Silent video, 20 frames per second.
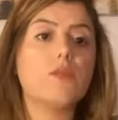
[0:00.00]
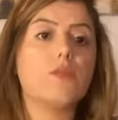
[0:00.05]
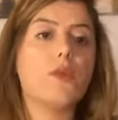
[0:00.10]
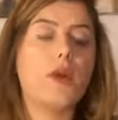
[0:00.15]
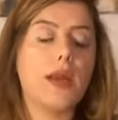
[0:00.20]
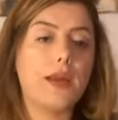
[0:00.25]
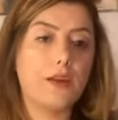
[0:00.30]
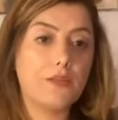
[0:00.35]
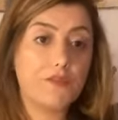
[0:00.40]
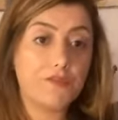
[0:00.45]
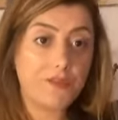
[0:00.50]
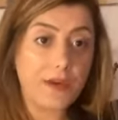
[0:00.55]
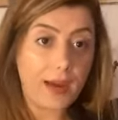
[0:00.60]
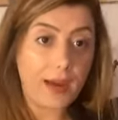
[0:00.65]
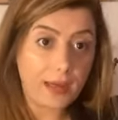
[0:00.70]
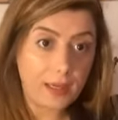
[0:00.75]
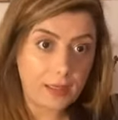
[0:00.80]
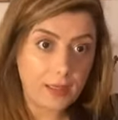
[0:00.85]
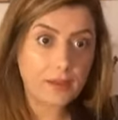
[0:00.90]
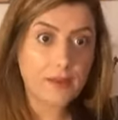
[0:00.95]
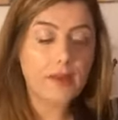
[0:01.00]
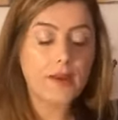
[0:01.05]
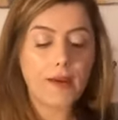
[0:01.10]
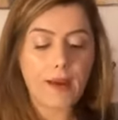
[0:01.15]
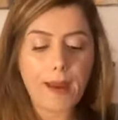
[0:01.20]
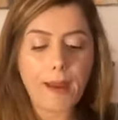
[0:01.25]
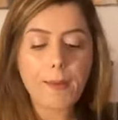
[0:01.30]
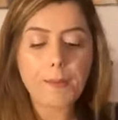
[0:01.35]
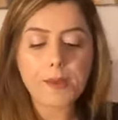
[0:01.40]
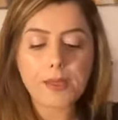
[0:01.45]
prior filing their
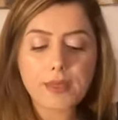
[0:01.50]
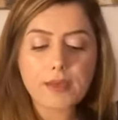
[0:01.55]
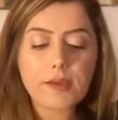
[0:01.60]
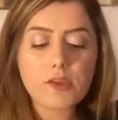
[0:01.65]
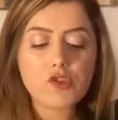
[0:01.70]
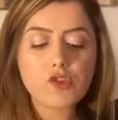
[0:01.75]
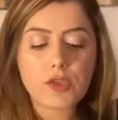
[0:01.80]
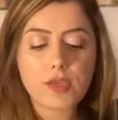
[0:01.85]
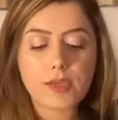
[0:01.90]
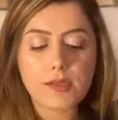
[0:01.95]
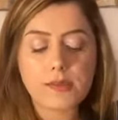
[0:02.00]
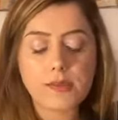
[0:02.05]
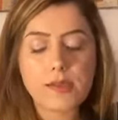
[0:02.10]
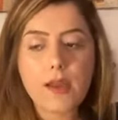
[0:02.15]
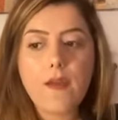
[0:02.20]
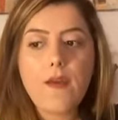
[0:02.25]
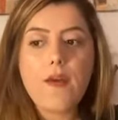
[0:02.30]
applications,